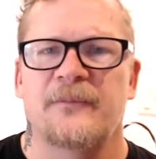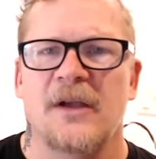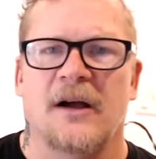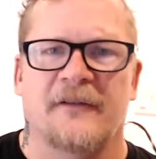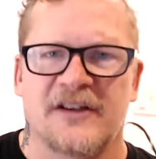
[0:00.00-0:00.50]

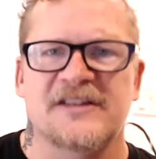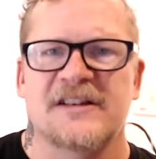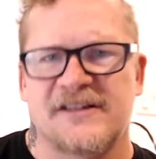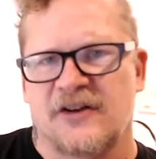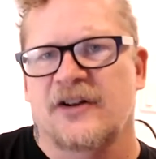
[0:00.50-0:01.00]

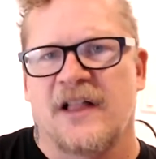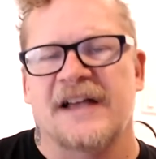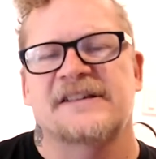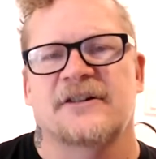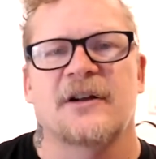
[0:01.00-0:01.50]
obviously certain
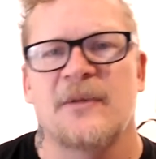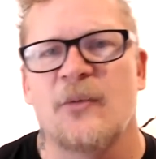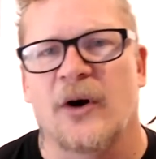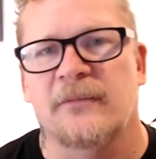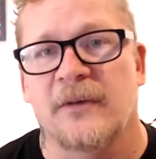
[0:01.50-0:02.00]
classes are going to be
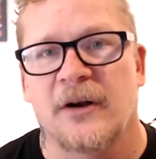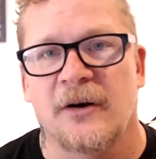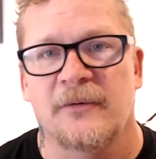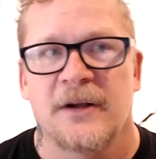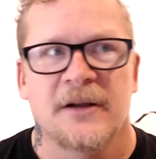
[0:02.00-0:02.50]
more, you
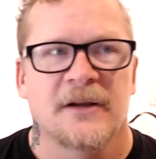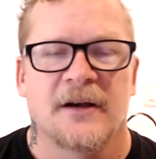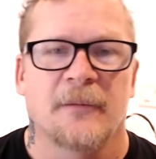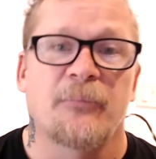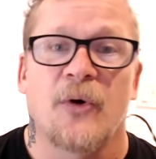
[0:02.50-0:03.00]
know,
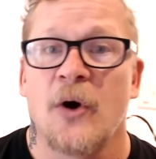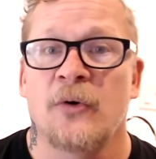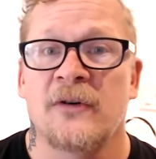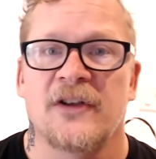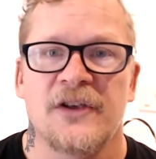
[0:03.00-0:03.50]
uh,
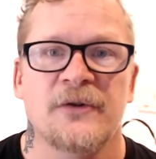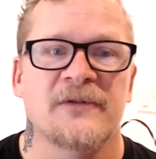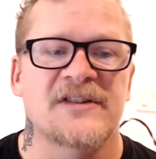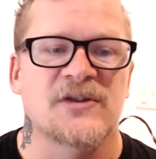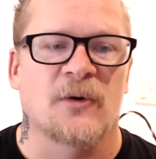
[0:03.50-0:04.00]
prone to
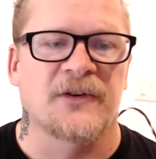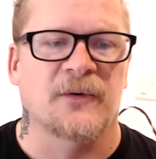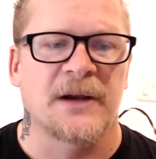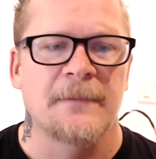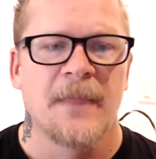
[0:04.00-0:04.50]
use
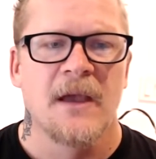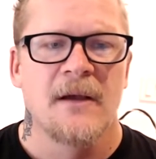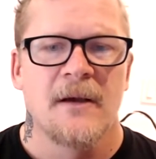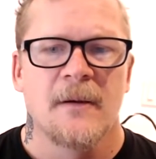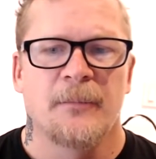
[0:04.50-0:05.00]
sorcery.
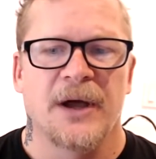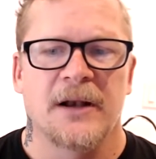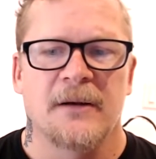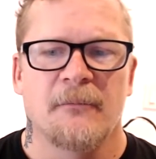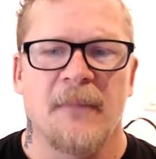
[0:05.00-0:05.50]

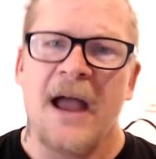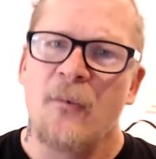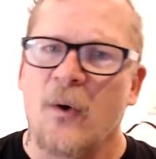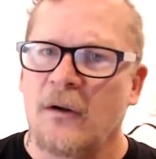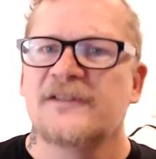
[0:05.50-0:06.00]
But my
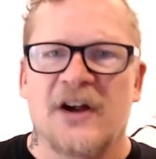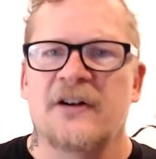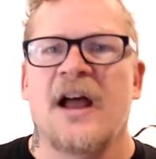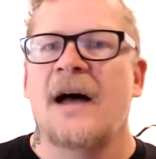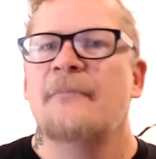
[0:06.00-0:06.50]
worlds are
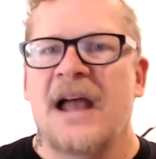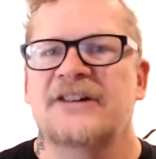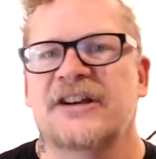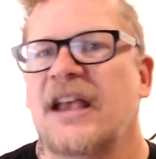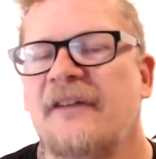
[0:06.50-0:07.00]
not
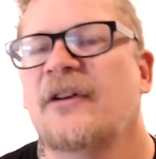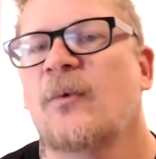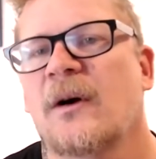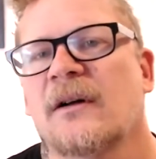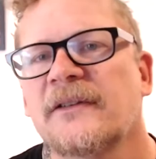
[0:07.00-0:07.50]
magic heavy
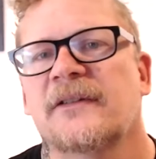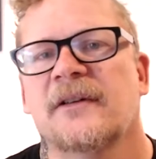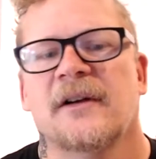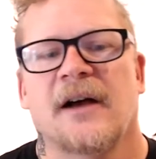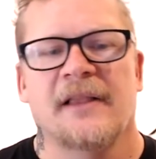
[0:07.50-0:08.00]
worlds.
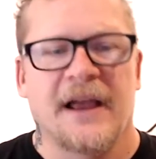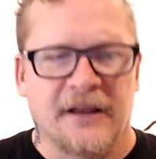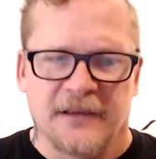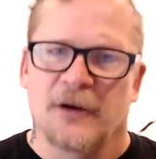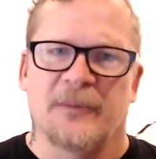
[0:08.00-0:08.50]
I like
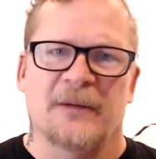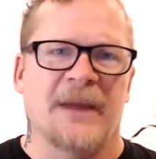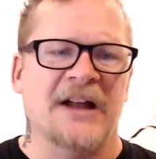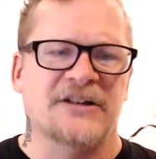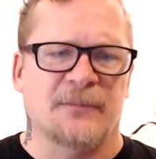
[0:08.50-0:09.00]
a little bit of
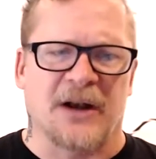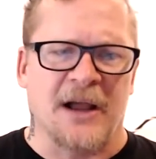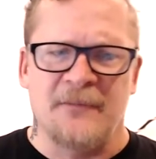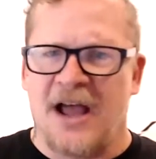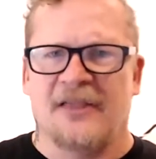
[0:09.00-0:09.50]
magic, but
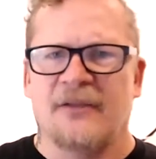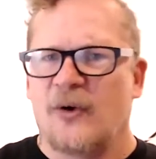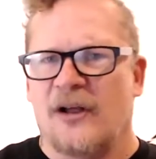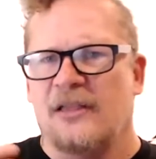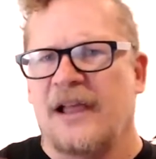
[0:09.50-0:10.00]
I'm not
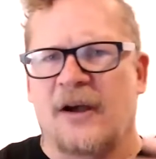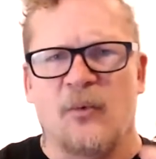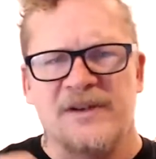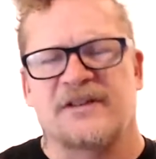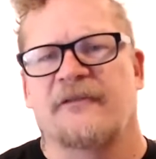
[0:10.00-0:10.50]
one, uh, like a
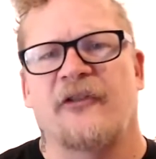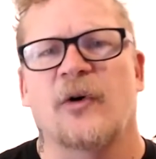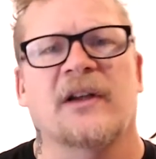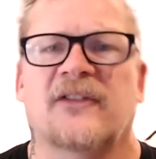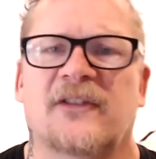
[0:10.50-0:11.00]
wizard
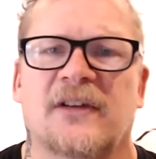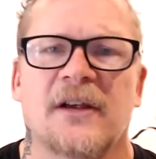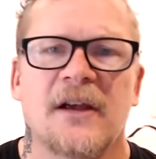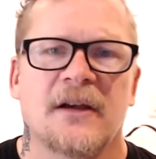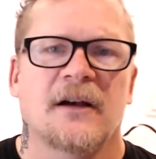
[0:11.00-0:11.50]
focused
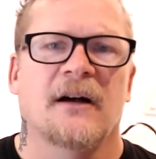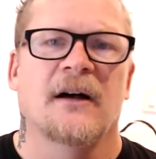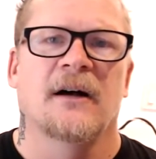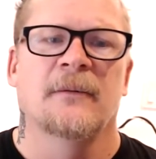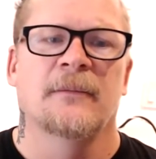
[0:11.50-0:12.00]

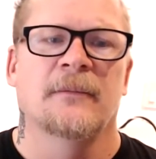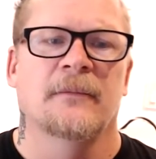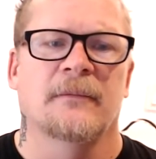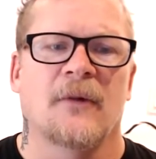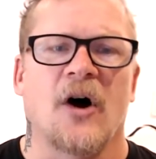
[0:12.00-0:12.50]
um,
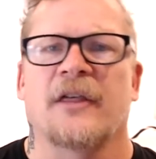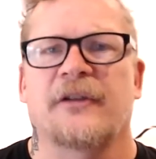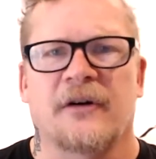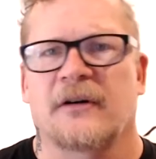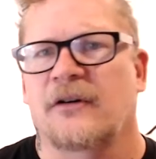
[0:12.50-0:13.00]

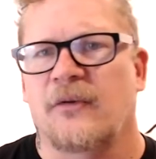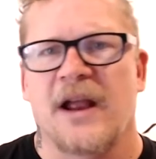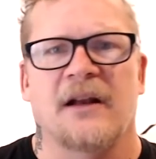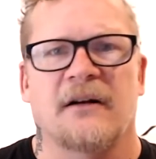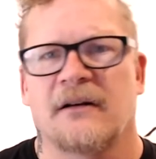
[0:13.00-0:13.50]
author,
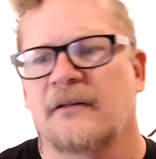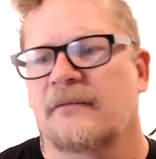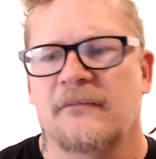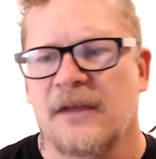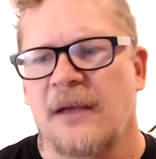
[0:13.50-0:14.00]
creator,
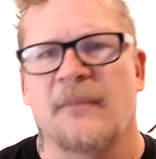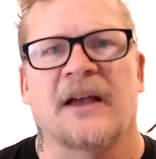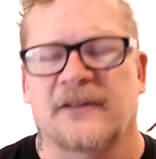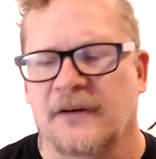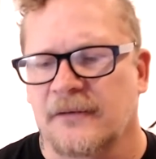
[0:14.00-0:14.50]
game
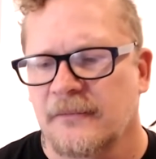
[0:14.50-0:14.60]
master.